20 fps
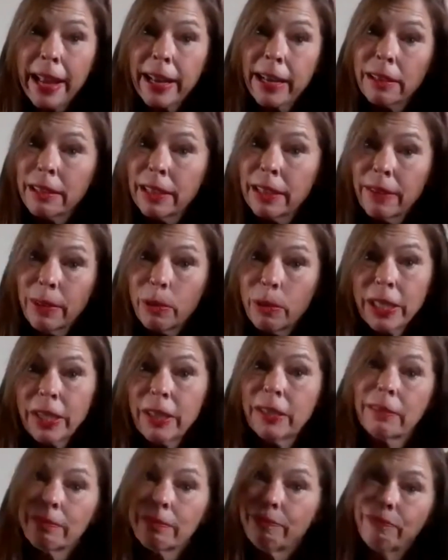Even when
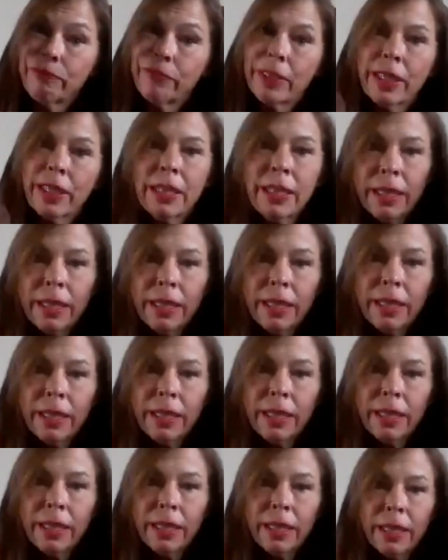you're
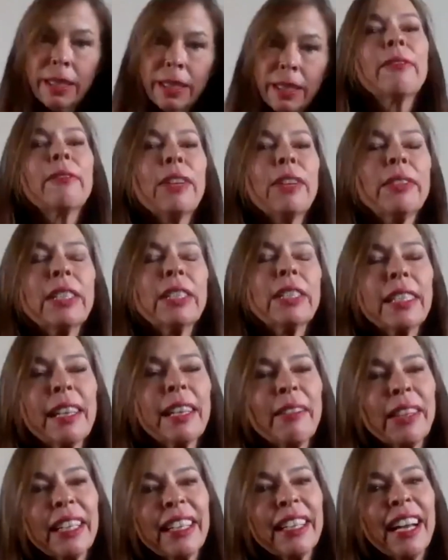50
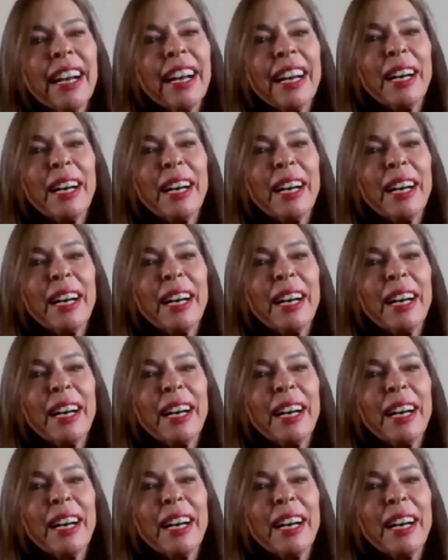something,